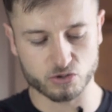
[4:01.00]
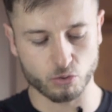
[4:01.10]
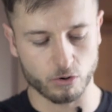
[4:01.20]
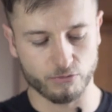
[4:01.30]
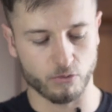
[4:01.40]

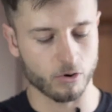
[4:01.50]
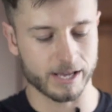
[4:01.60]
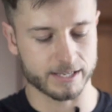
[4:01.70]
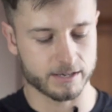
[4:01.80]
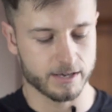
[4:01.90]
store for
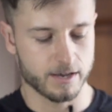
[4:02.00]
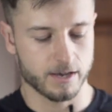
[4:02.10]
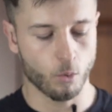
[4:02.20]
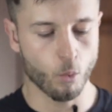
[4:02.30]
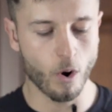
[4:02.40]
like
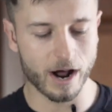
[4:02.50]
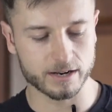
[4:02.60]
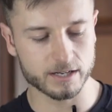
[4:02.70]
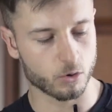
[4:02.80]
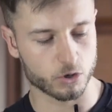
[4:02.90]

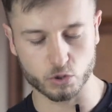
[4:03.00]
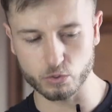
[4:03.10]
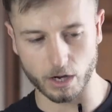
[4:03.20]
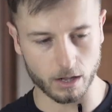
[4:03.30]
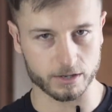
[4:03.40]
$1 or
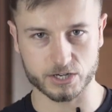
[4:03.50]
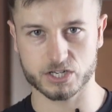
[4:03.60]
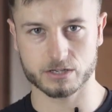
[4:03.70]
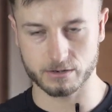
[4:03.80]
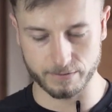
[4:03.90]

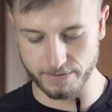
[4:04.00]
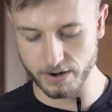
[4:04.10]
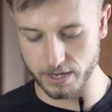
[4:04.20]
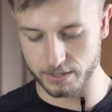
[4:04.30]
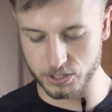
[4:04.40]
$2.
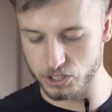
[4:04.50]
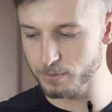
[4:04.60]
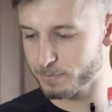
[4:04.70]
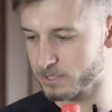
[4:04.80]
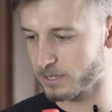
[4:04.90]
Very, the
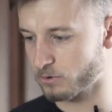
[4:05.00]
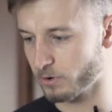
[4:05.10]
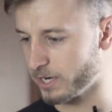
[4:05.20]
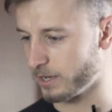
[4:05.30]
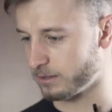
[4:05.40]
cheapest
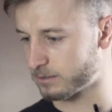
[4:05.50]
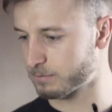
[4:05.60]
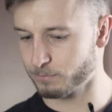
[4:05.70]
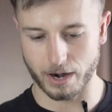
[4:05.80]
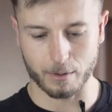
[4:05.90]

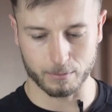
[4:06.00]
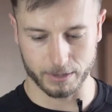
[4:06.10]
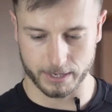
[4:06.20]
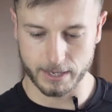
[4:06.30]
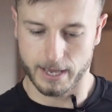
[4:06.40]
ingredient,
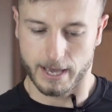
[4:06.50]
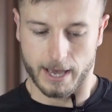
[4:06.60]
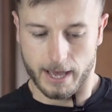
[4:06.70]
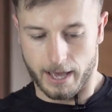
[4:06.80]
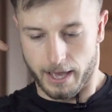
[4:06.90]
probably.
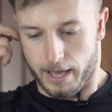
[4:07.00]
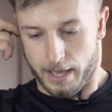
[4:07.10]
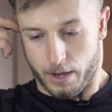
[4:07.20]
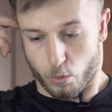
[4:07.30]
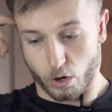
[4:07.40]

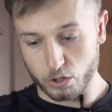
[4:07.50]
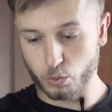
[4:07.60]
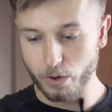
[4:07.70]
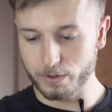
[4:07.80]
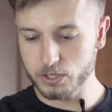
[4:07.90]

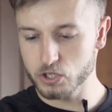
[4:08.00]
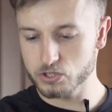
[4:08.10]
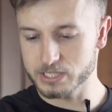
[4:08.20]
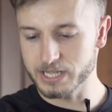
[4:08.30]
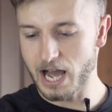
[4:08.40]
What we will
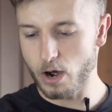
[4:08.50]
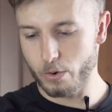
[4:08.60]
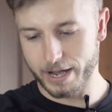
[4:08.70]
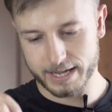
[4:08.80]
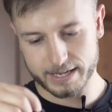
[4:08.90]
use
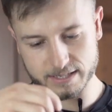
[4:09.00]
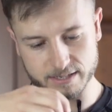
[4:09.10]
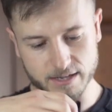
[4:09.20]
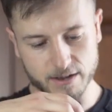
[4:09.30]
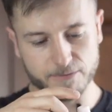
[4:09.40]
now
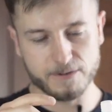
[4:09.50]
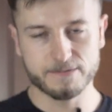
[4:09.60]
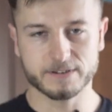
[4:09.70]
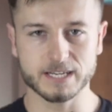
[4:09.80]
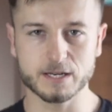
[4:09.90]
is
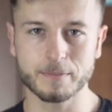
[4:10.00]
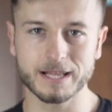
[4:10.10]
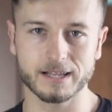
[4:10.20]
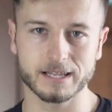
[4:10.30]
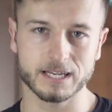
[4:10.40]
15
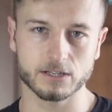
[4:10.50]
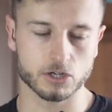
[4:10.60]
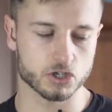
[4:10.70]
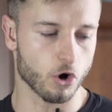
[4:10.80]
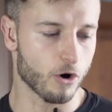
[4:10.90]

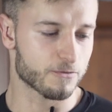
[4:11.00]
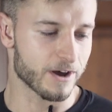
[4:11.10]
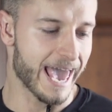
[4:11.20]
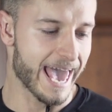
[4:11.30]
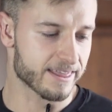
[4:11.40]
milliliters
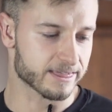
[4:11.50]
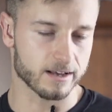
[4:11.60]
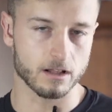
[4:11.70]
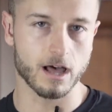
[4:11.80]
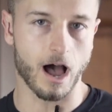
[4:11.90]
of
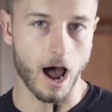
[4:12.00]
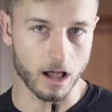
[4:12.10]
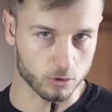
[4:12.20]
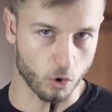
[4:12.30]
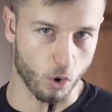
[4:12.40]
ethyl
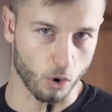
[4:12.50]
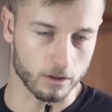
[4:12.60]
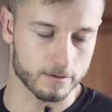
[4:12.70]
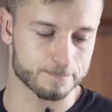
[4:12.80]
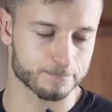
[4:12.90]

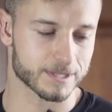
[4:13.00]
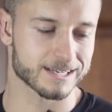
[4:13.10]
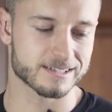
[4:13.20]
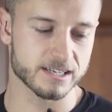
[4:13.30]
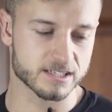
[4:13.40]
alcohol,
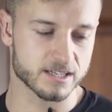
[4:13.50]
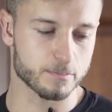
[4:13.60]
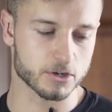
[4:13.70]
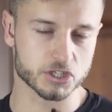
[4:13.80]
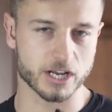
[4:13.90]

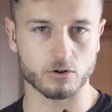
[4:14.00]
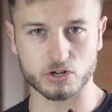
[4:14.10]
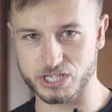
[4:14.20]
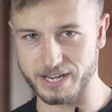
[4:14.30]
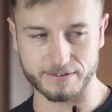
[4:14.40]
60%
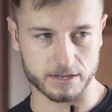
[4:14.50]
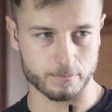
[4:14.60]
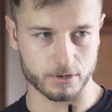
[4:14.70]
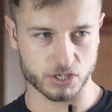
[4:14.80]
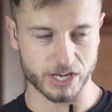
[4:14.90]
or
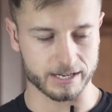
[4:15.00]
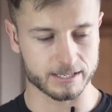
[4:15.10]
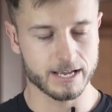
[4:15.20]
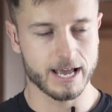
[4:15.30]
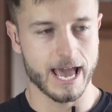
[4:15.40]

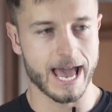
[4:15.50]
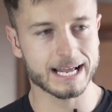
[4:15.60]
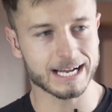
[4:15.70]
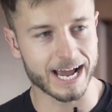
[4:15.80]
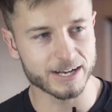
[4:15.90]
70%.
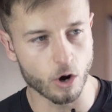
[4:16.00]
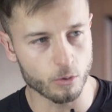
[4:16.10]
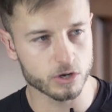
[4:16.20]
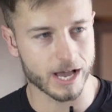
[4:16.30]
And I know you